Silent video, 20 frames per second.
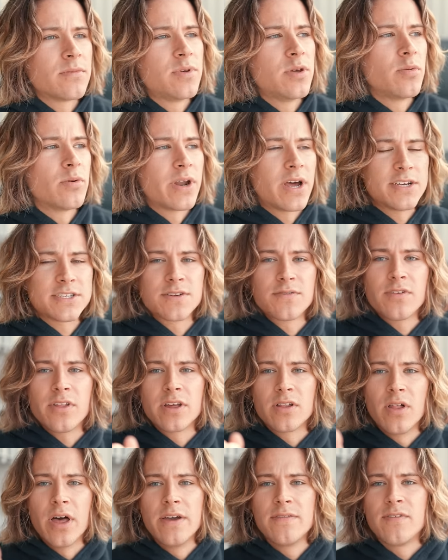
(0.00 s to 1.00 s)
people been asking for
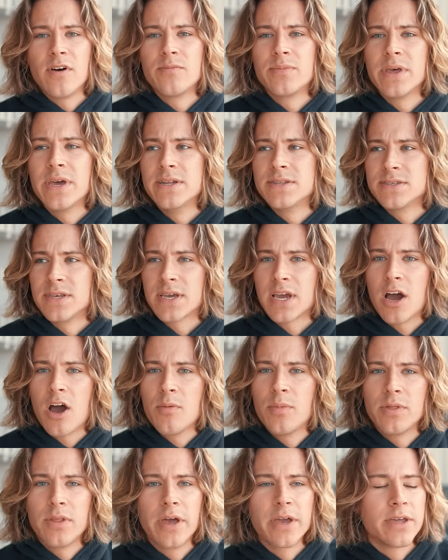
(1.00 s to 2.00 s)
like life updates, like how
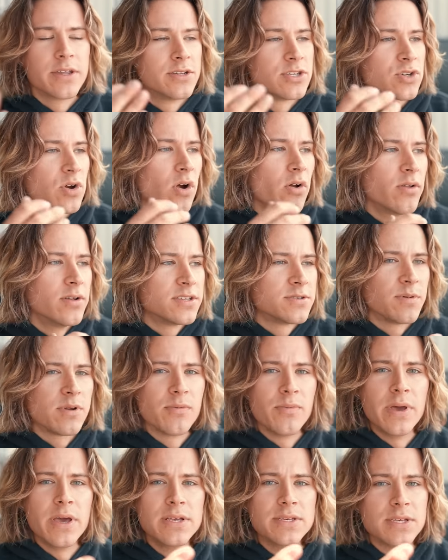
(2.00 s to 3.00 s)
I've been liking Charlotte. It's been
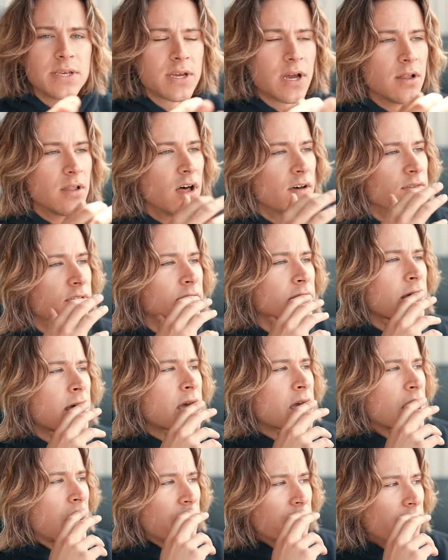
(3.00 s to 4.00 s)
amazing. I love it.
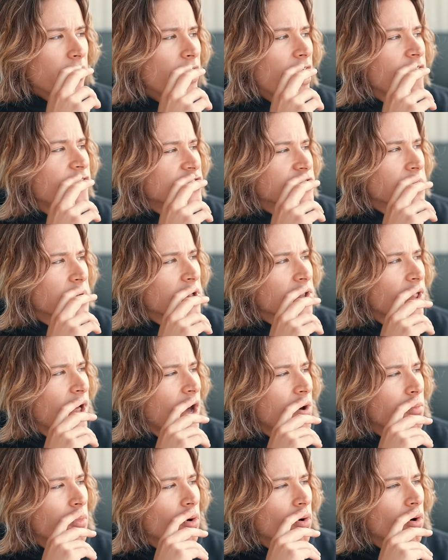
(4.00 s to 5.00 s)
My life has been a
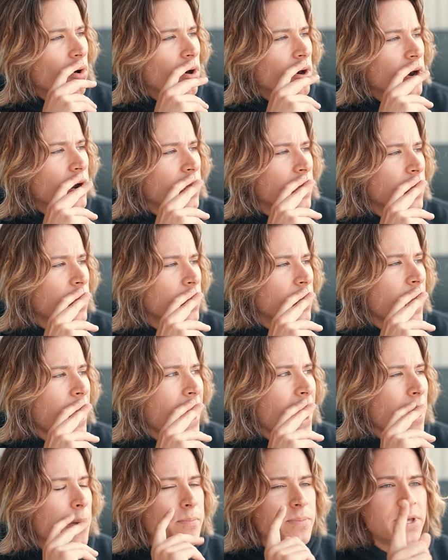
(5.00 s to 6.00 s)
lot more
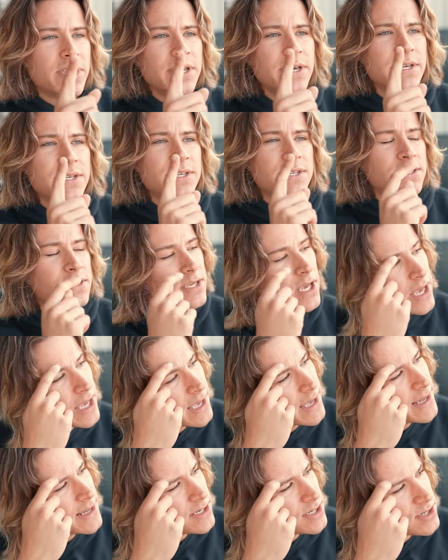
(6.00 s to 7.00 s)
at peace
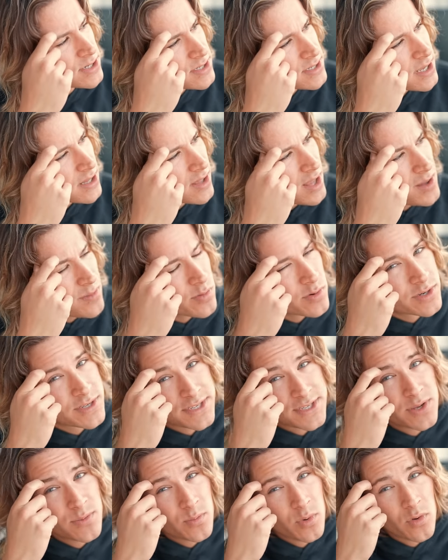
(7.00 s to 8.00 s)
and just a lot more
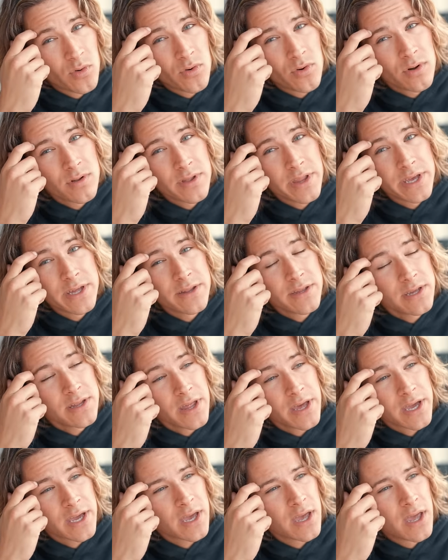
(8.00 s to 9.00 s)
simple lately.
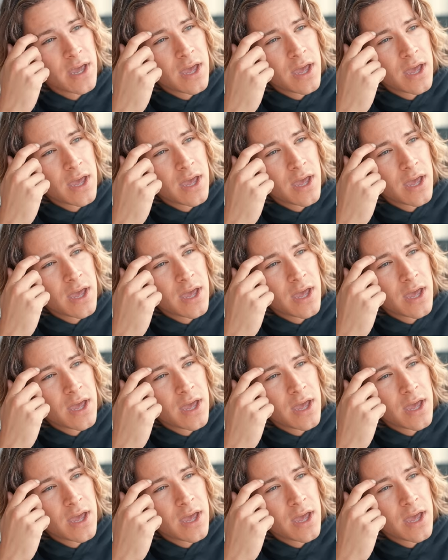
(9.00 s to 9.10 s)
Like